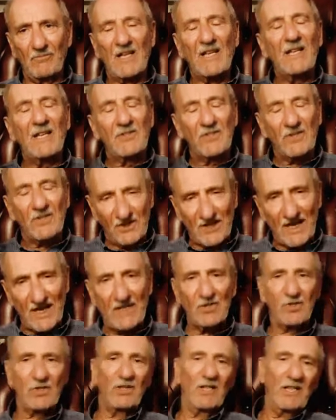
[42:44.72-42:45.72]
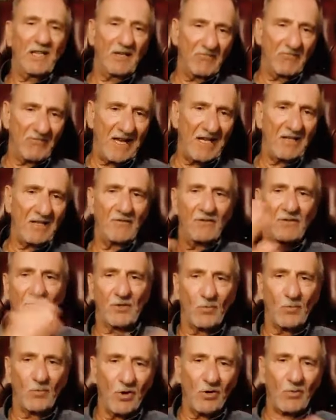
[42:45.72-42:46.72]
it's essentially irrelevant
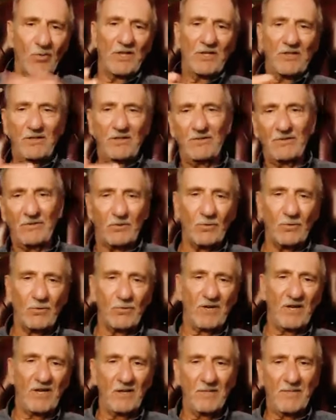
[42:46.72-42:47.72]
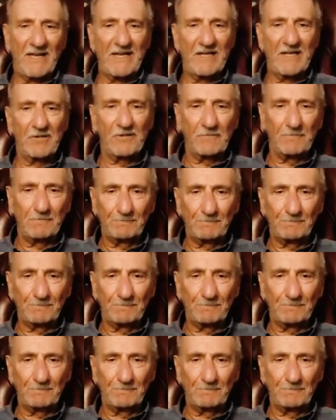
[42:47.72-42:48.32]
to what we're talking about.